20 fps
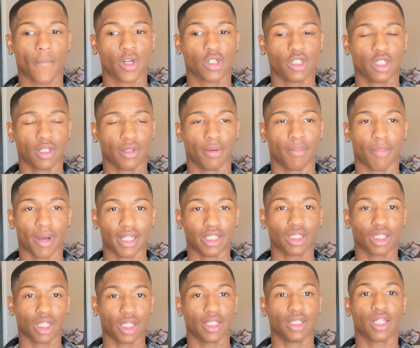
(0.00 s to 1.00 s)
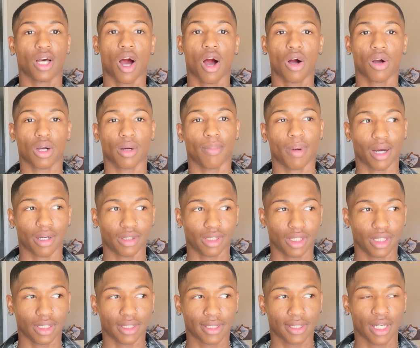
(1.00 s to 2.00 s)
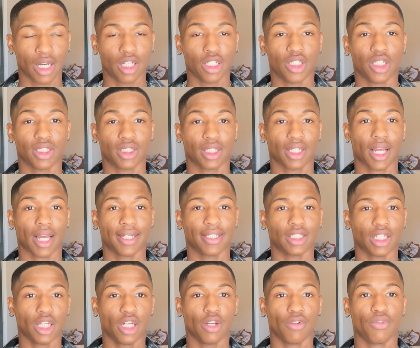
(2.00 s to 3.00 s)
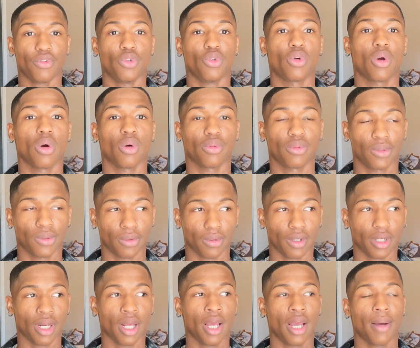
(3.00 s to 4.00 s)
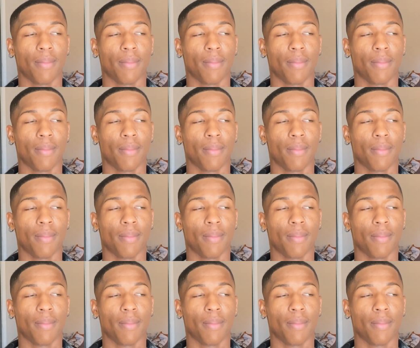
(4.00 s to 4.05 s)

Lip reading: to basically talk about this just in case any of you go through it.